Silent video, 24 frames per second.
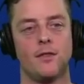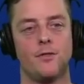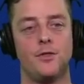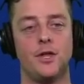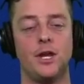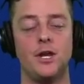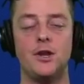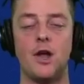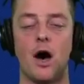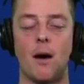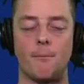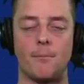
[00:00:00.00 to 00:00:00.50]
The
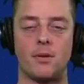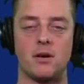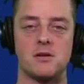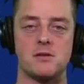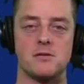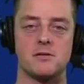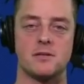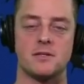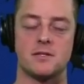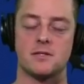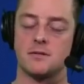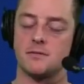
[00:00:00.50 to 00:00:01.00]

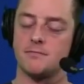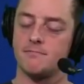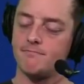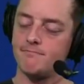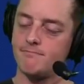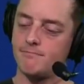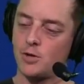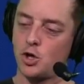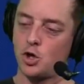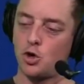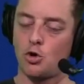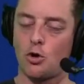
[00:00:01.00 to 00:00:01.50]
numbers,
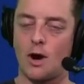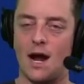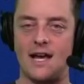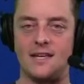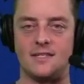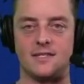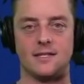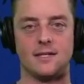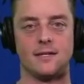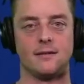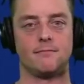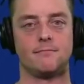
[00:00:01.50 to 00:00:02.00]

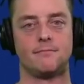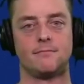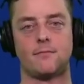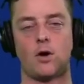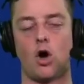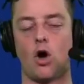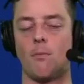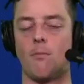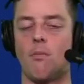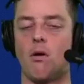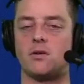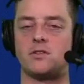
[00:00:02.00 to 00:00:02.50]
crazy
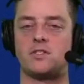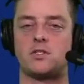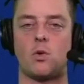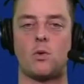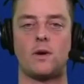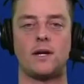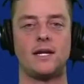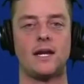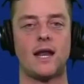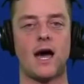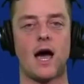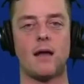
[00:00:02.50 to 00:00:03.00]
almost
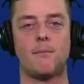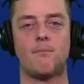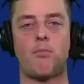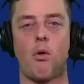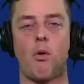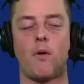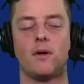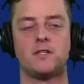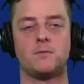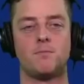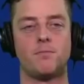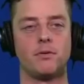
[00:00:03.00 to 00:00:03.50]
29
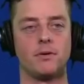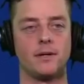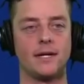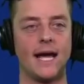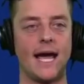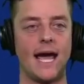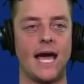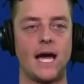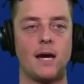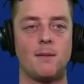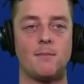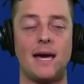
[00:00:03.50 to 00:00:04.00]
points per
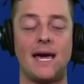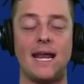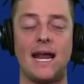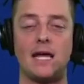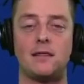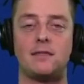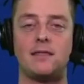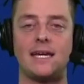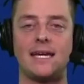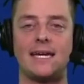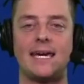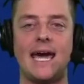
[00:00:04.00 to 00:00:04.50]
game. And I
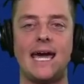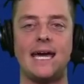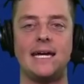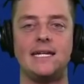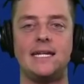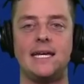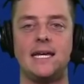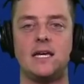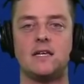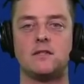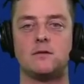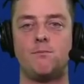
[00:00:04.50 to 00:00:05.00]
think
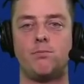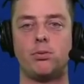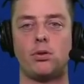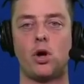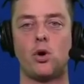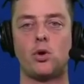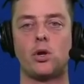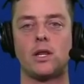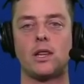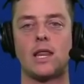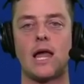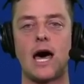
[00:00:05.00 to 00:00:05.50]
KD has
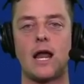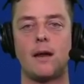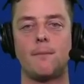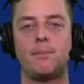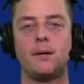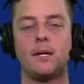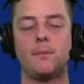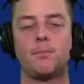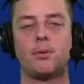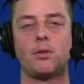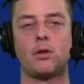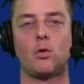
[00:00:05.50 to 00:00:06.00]
blown a lot of
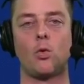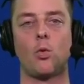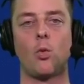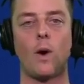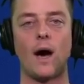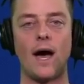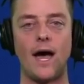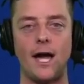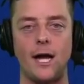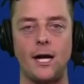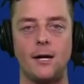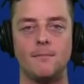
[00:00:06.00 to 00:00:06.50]
people
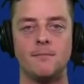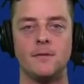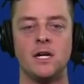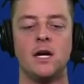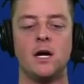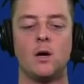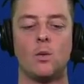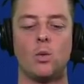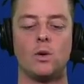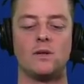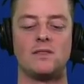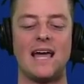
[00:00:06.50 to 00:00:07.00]
away
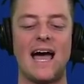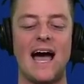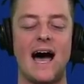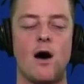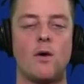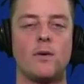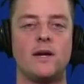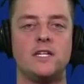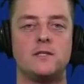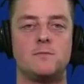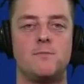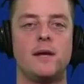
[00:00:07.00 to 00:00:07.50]
with how
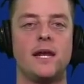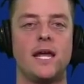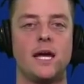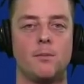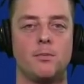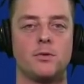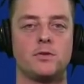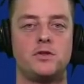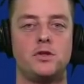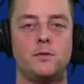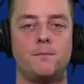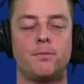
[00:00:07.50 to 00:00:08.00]
he's been
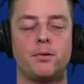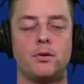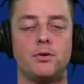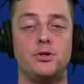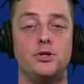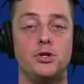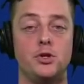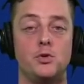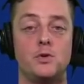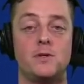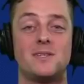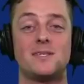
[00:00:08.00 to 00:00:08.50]
able to
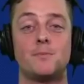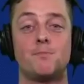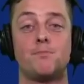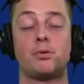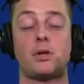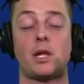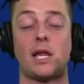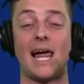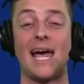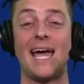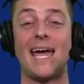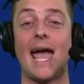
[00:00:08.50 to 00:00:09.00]
produce,
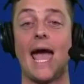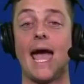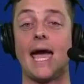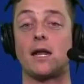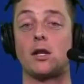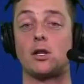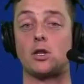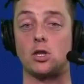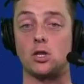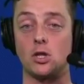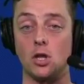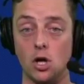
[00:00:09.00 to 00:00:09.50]
play, and
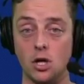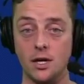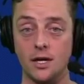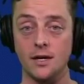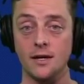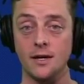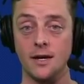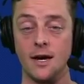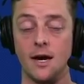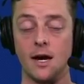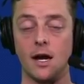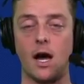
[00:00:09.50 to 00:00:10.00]
look
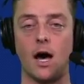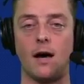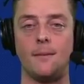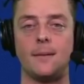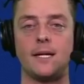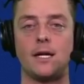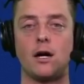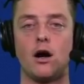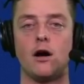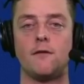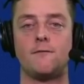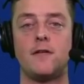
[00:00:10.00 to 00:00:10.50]

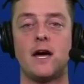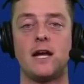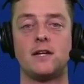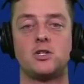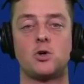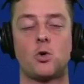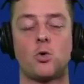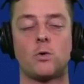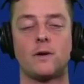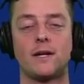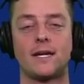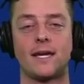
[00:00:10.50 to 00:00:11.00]
coming off that
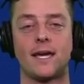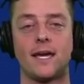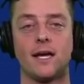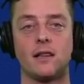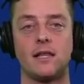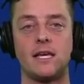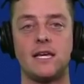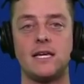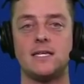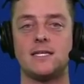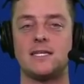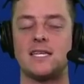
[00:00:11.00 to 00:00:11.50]
torn
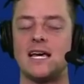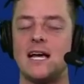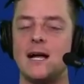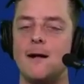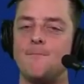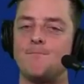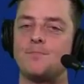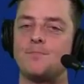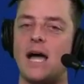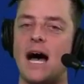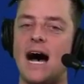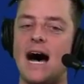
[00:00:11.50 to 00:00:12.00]
Achilles.
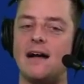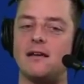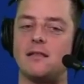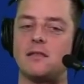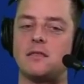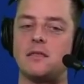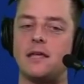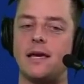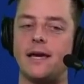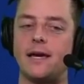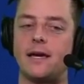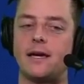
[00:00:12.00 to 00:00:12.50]
I
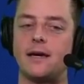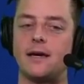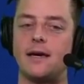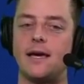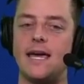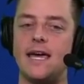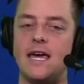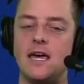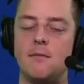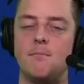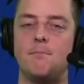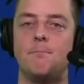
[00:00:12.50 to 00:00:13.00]
think
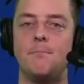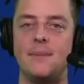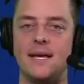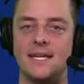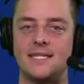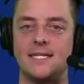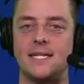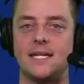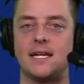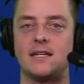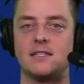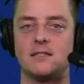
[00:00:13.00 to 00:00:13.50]
him
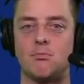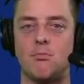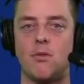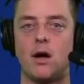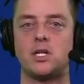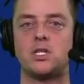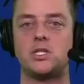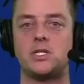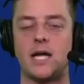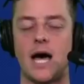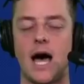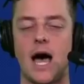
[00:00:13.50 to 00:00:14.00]
missing as
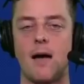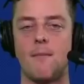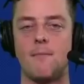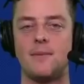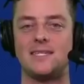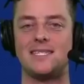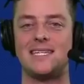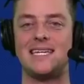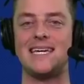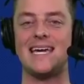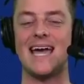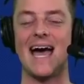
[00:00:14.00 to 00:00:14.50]
much time
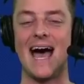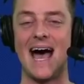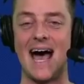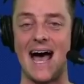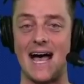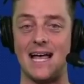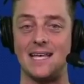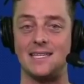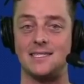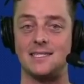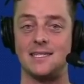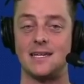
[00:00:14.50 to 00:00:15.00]
as he
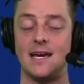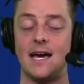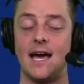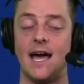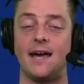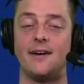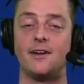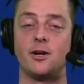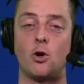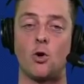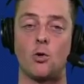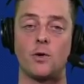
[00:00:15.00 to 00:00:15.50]
has,
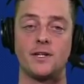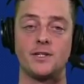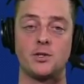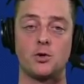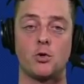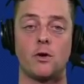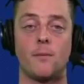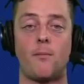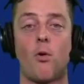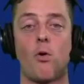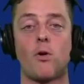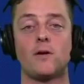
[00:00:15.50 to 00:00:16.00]
and according to
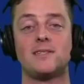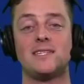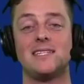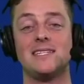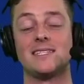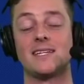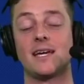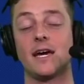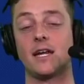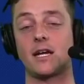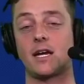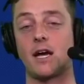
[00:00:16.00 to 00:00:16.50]
reports,
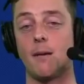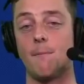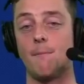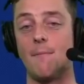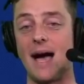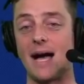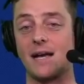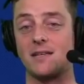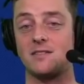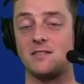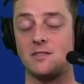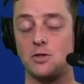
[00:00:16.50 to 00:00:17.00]
he's going to come
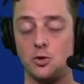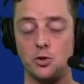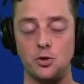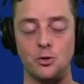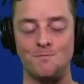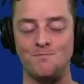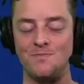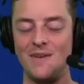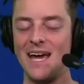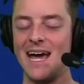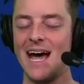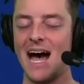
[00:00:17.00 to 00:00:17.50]
back
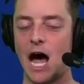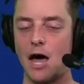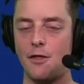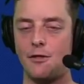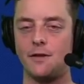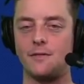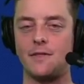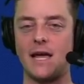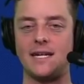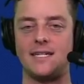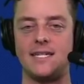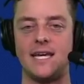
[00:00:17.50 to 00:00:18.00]
soon. I
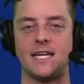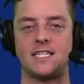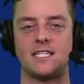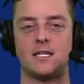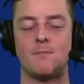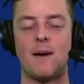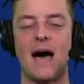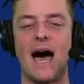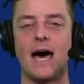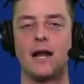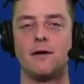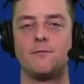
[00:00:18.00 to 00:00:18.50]
think that takes
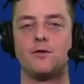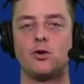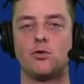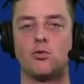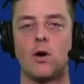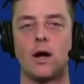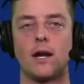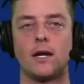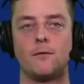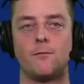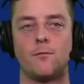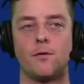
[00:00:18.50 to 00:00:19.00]
him out of the
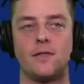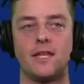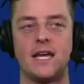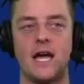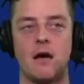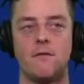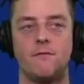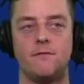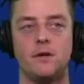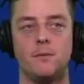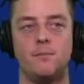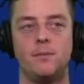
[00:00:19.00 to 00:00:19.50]
running for the
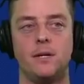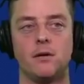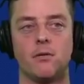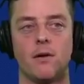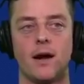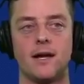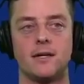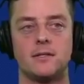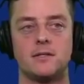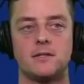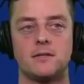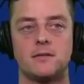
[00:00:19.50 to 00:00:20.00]
MVP
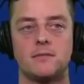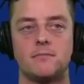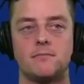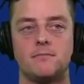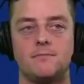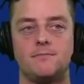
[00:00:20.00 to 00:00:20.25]
race.